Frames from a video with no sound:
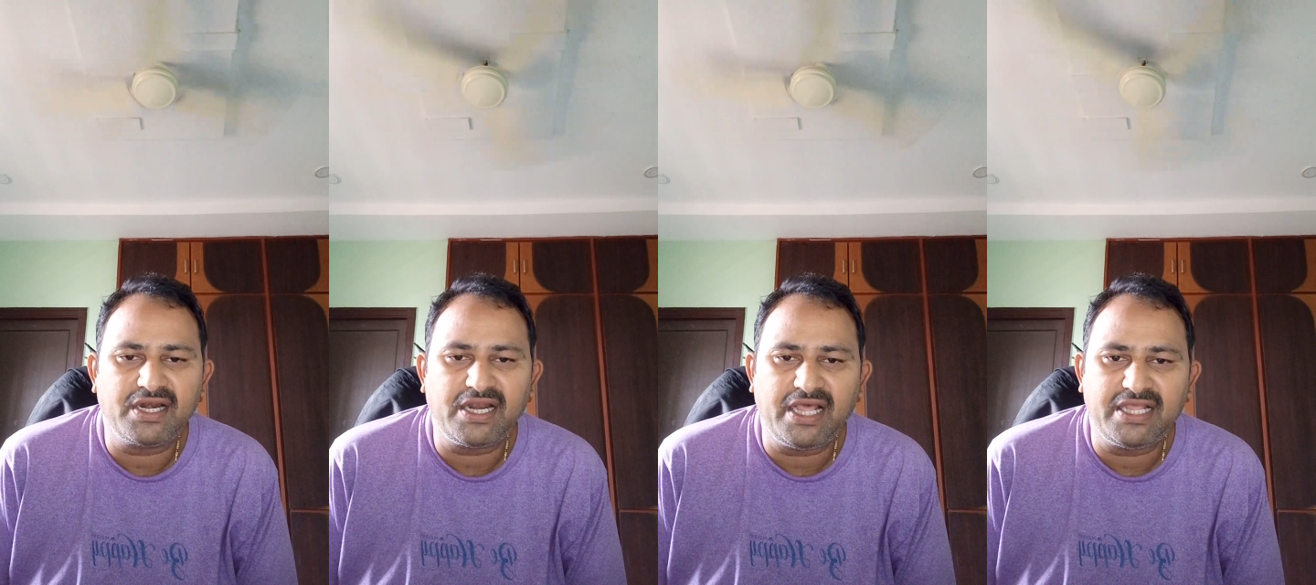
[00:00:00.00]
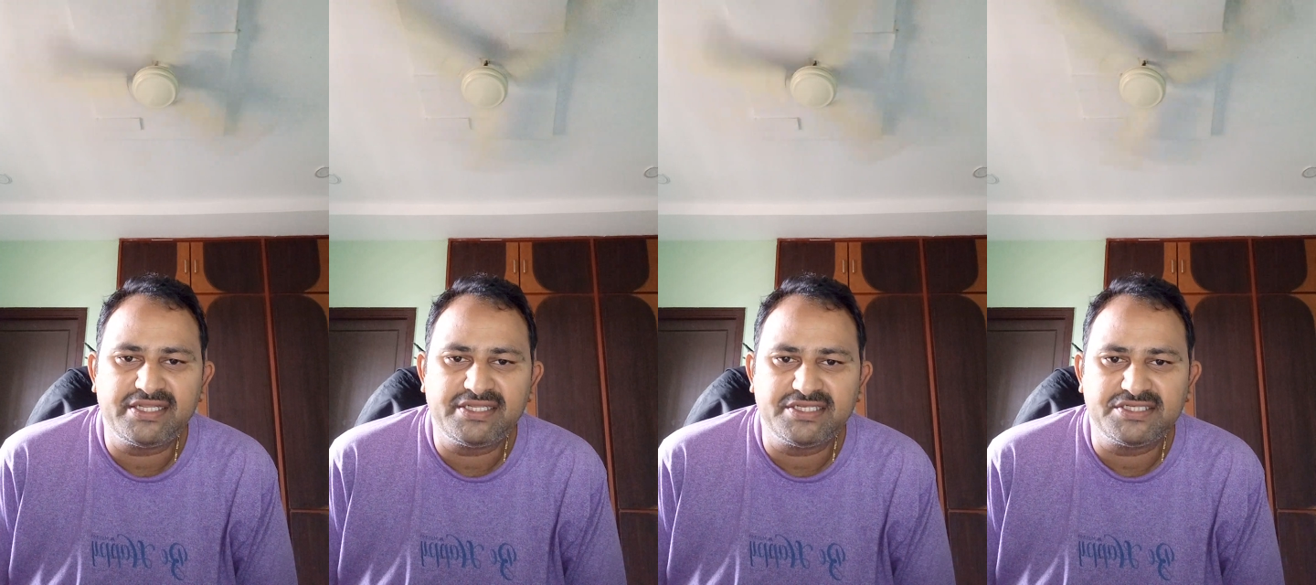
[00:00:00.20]

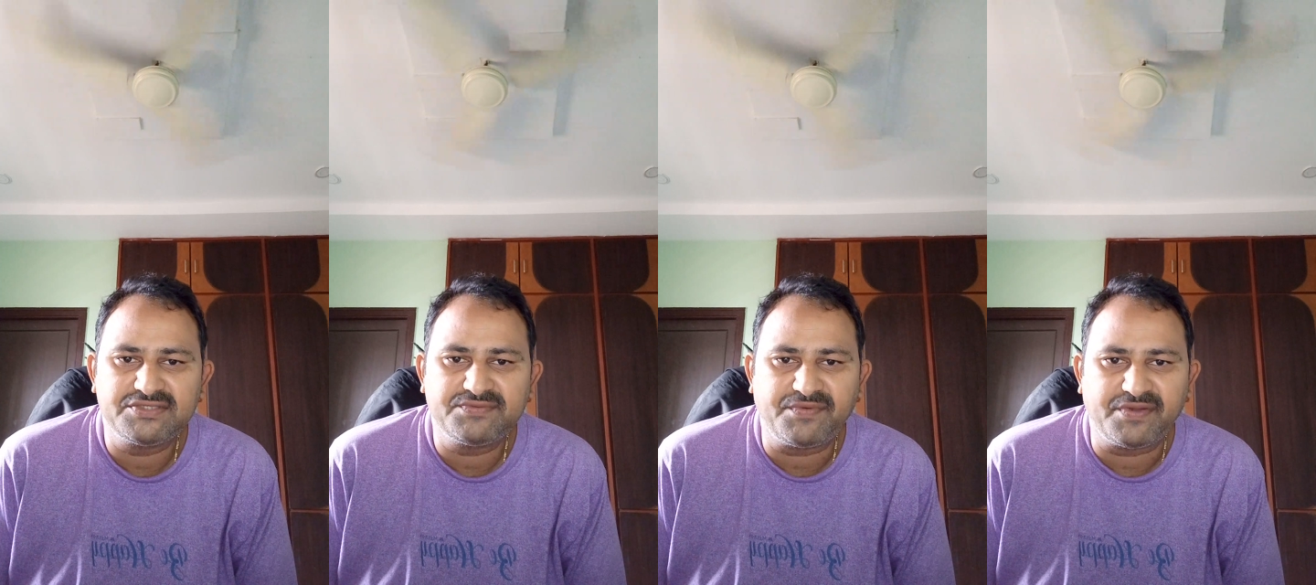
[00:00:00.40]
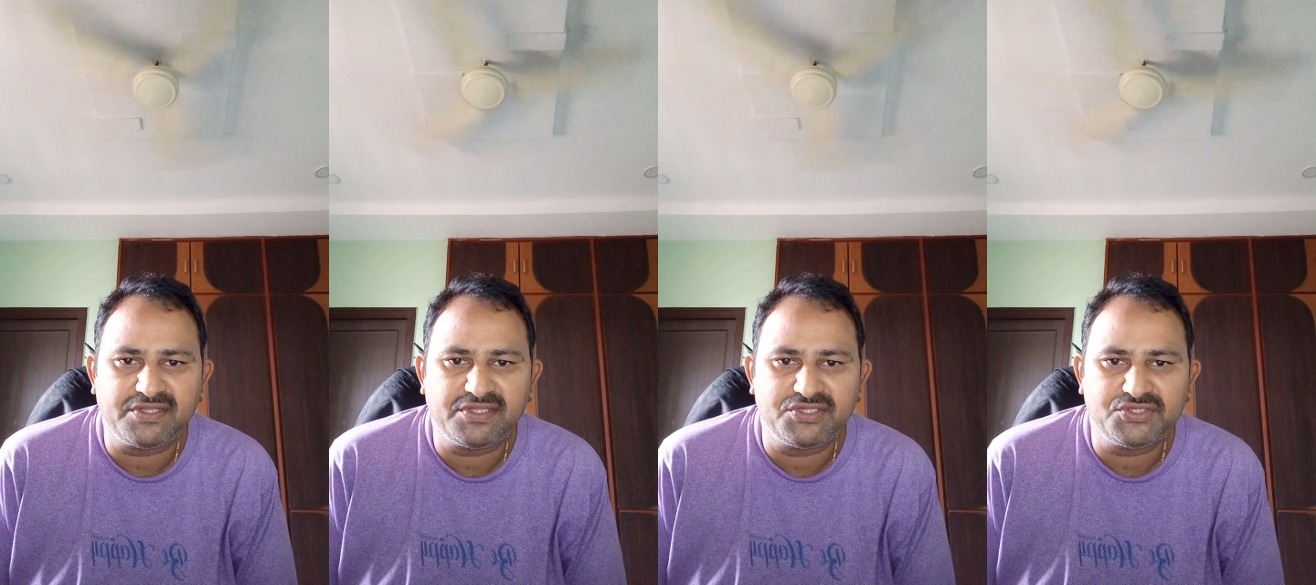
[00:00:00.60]
classes
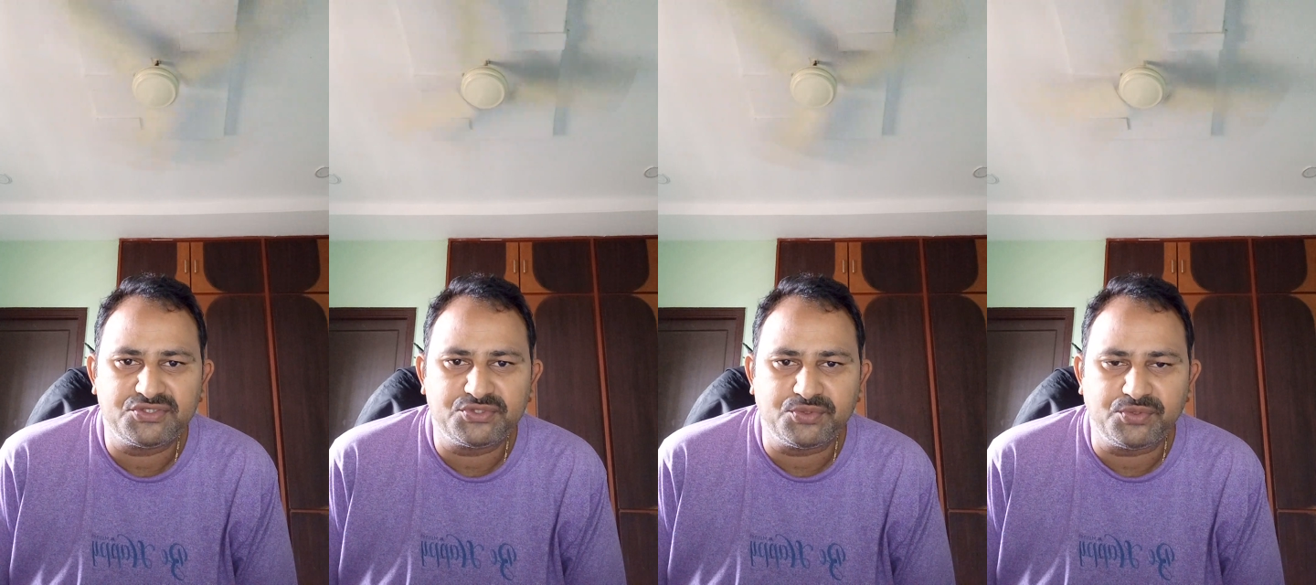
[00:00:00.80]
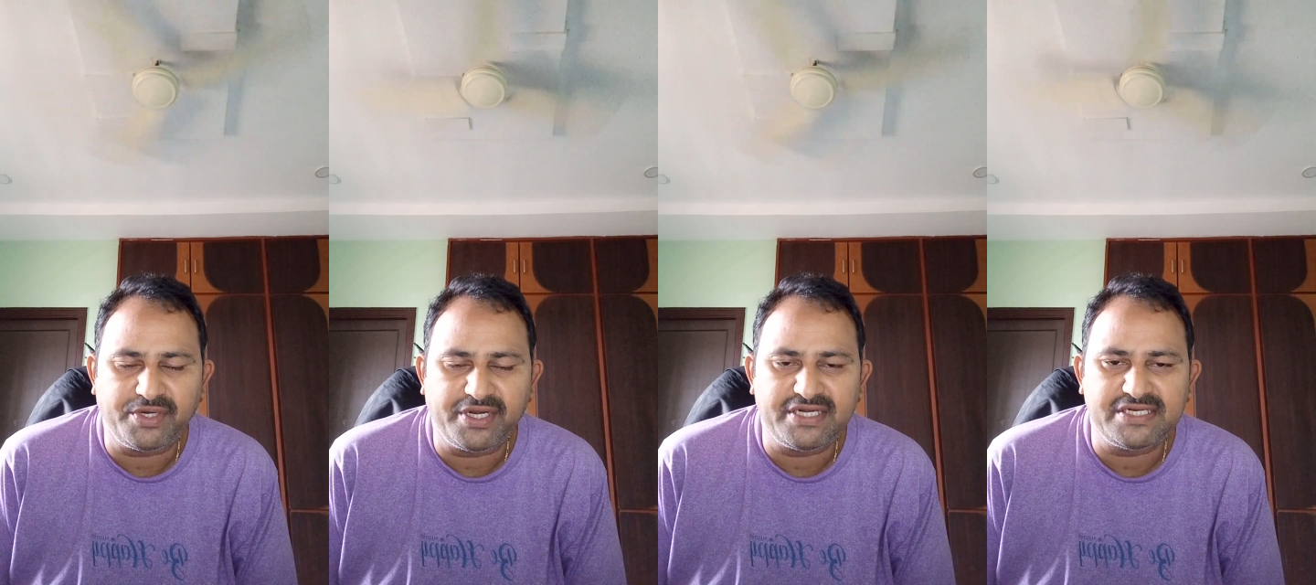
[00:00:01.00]
for the
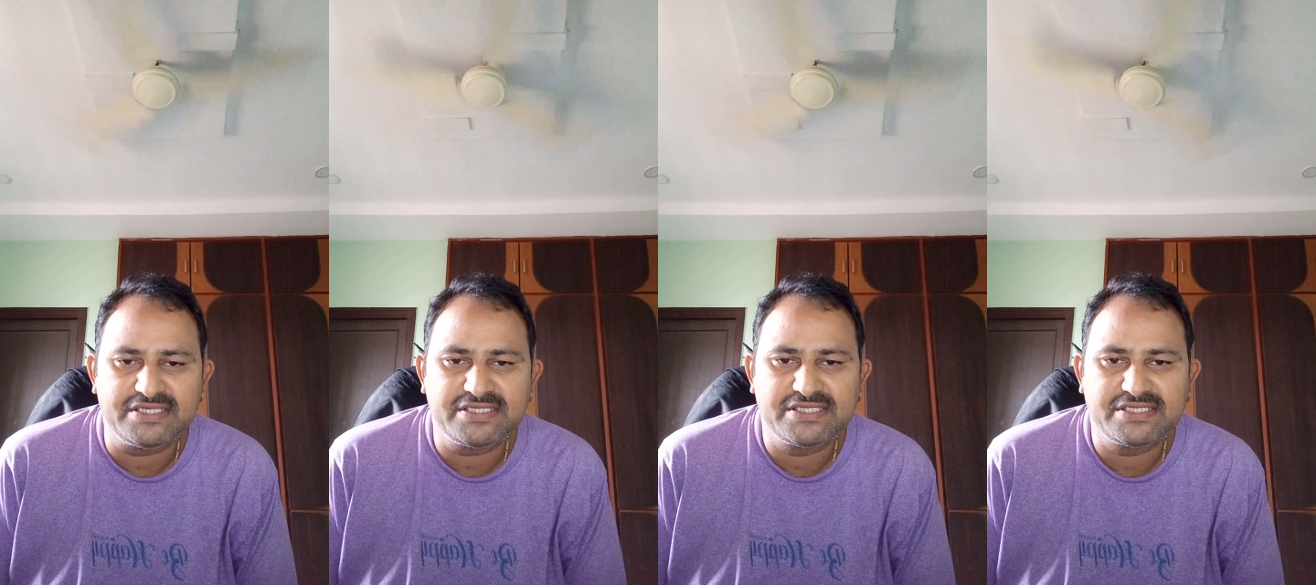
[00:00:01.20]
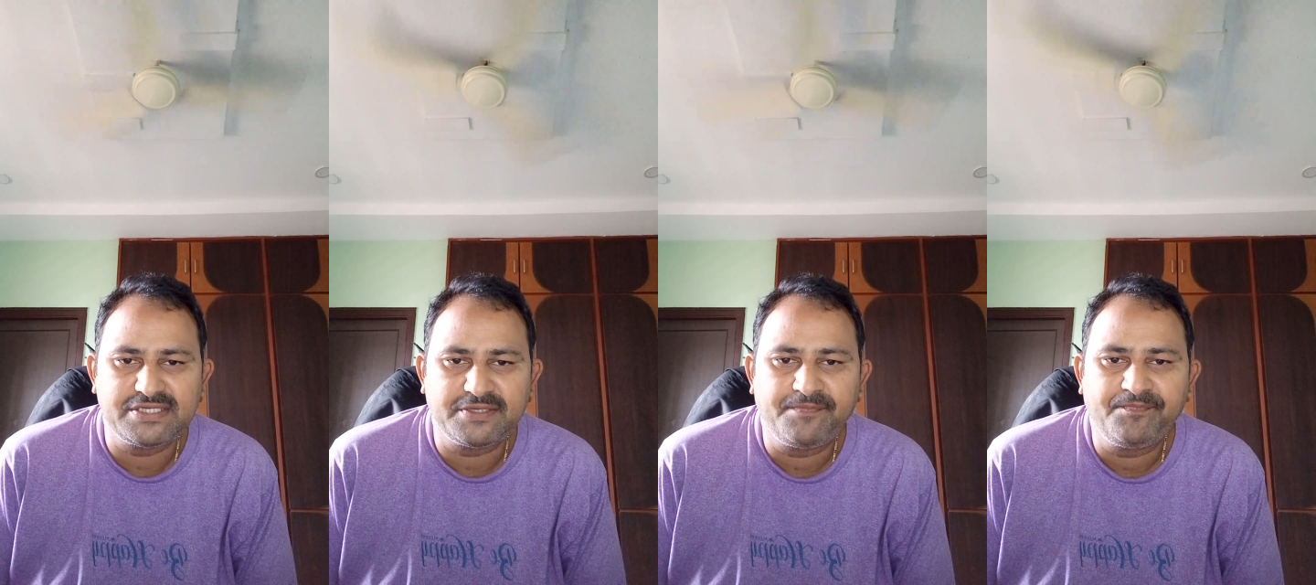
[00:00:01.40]

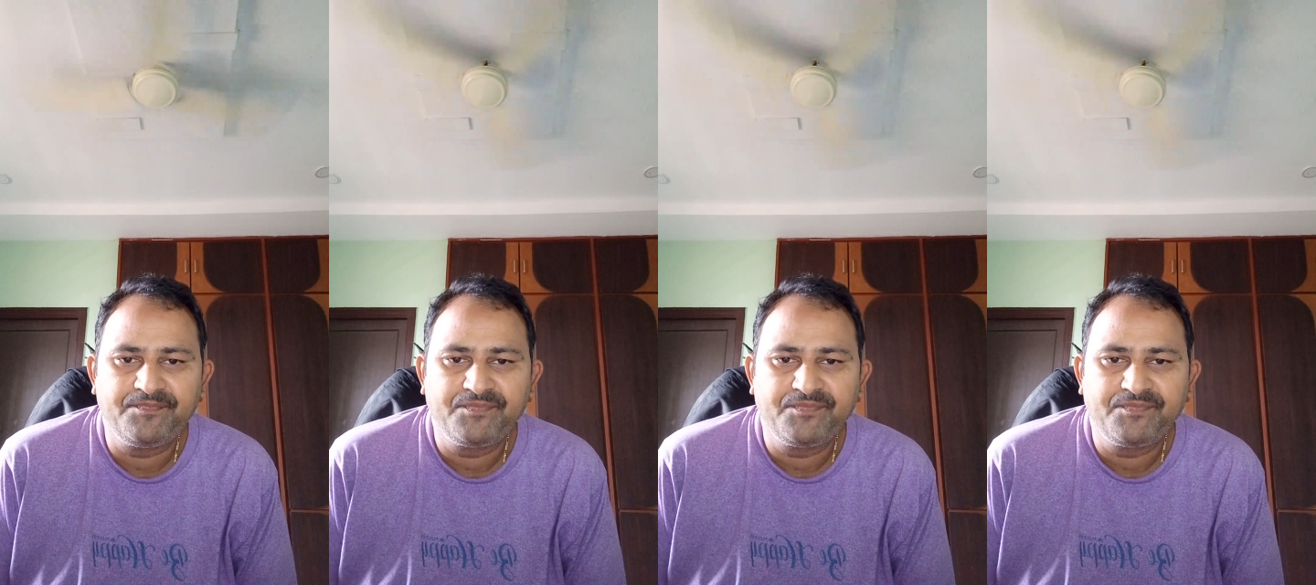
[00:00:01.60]
students.